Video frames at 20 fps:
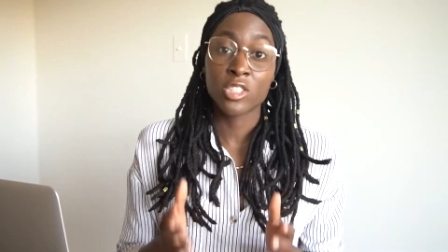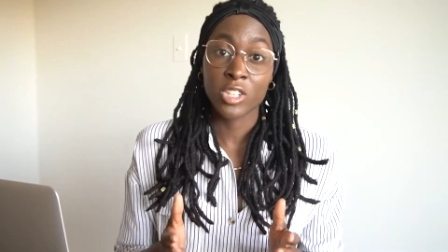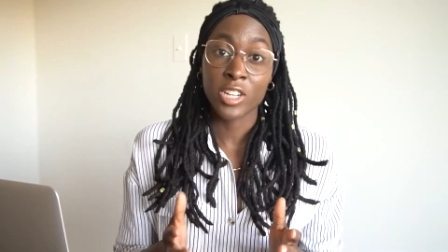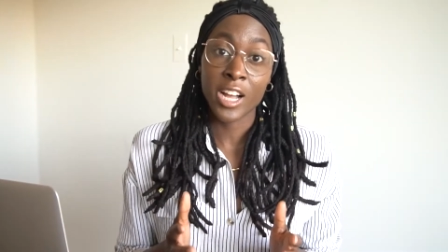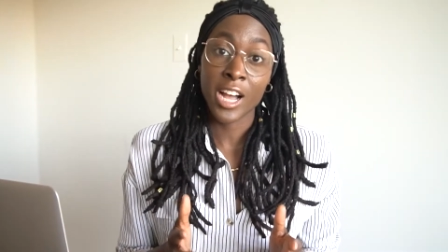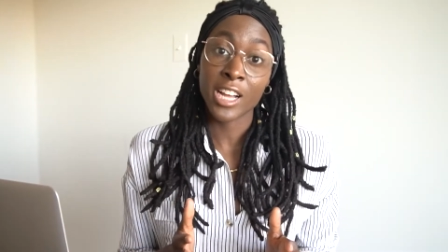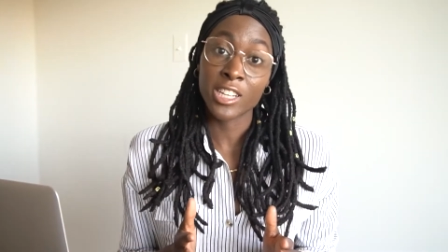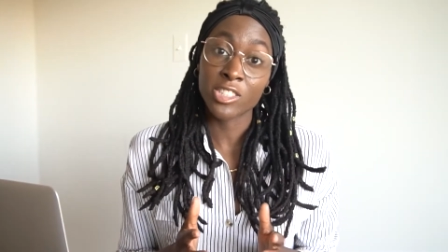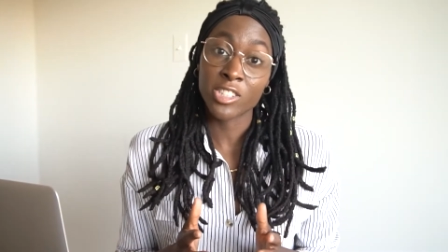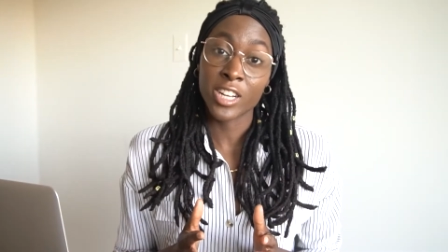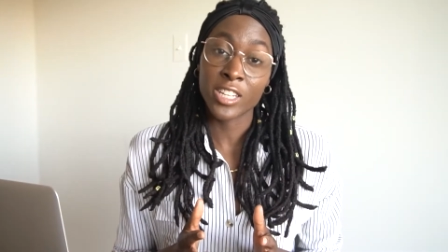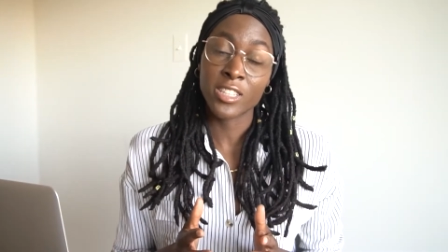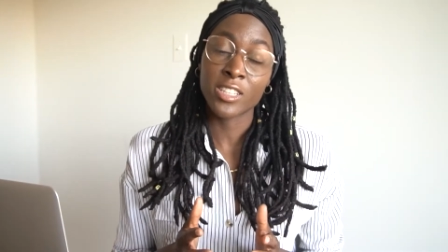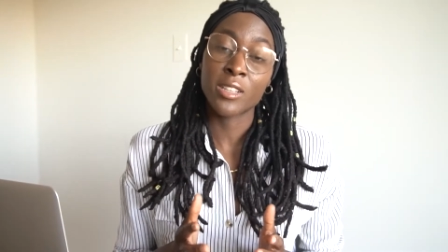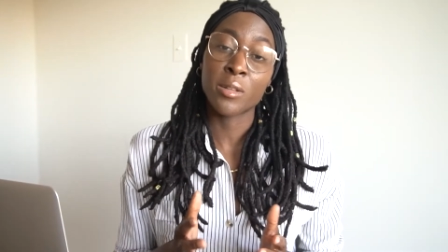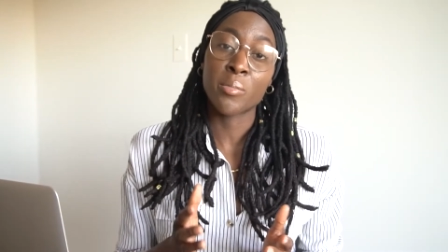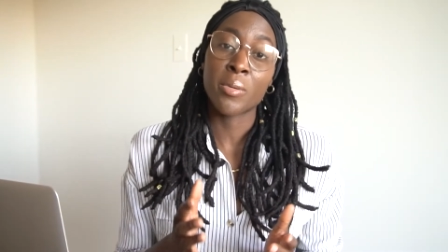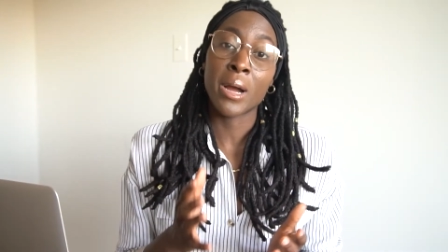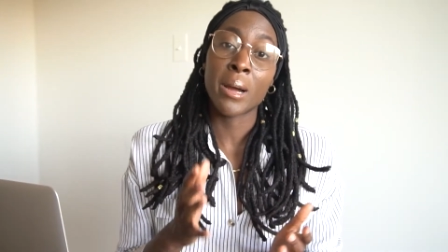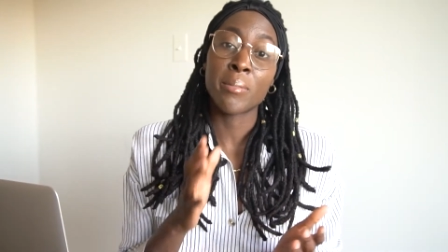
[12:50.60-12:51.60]
you're contracting
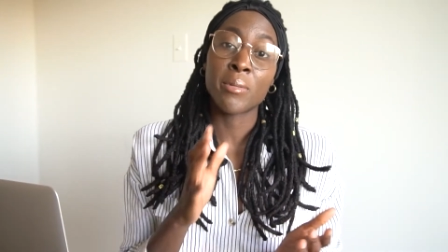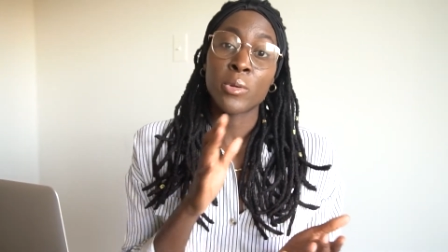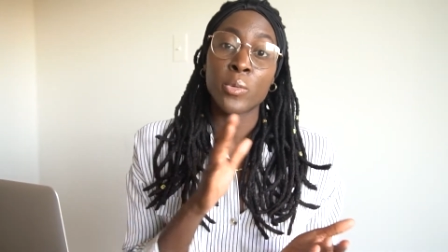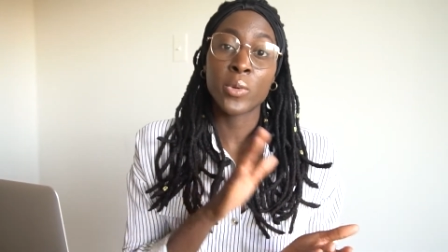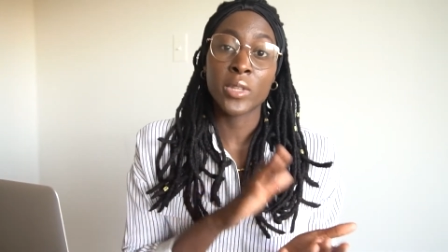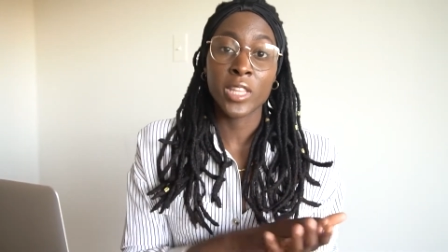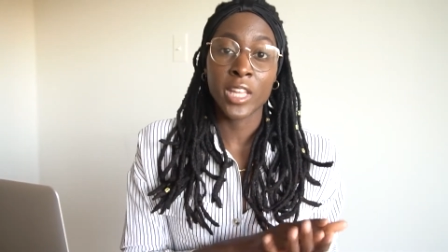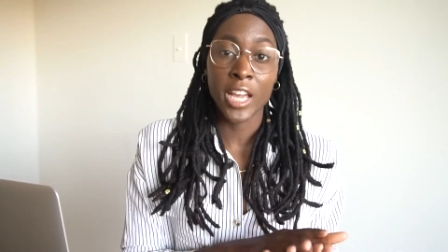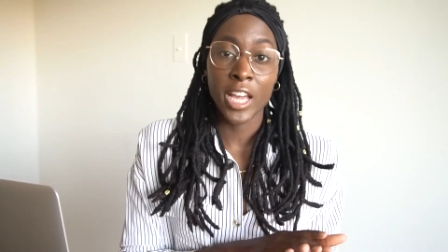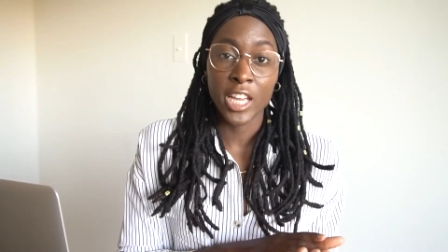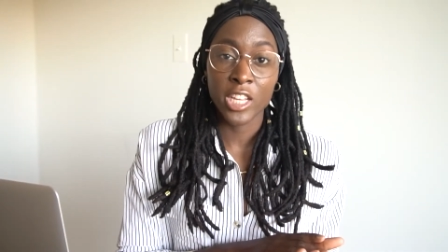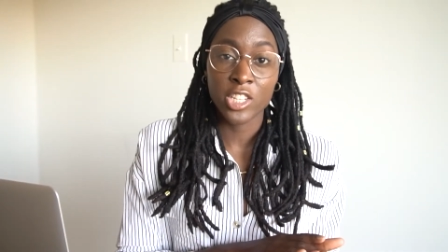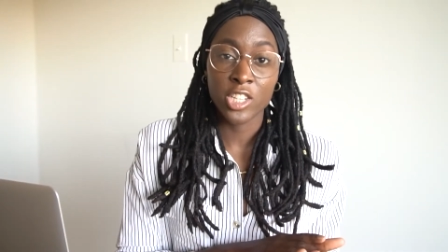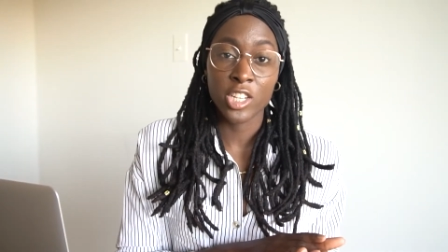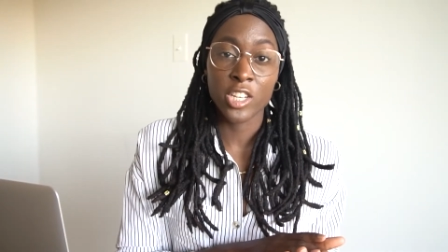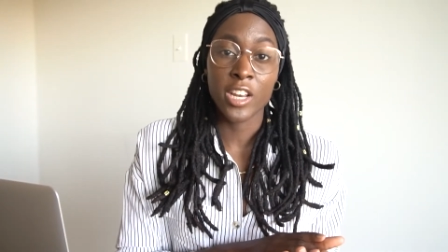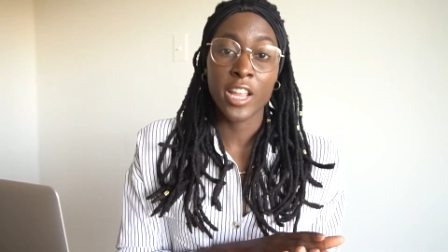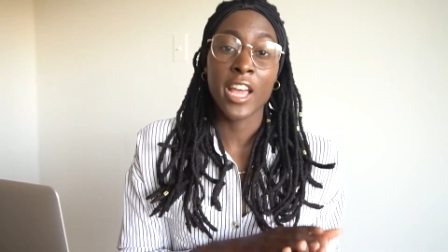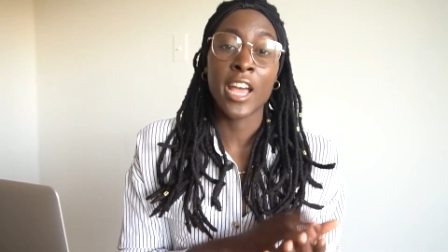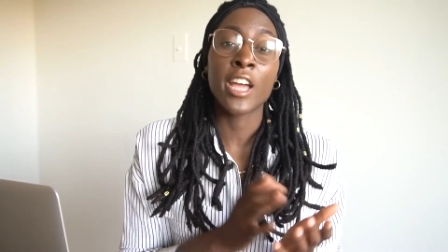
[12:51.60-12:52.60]
the property with the agent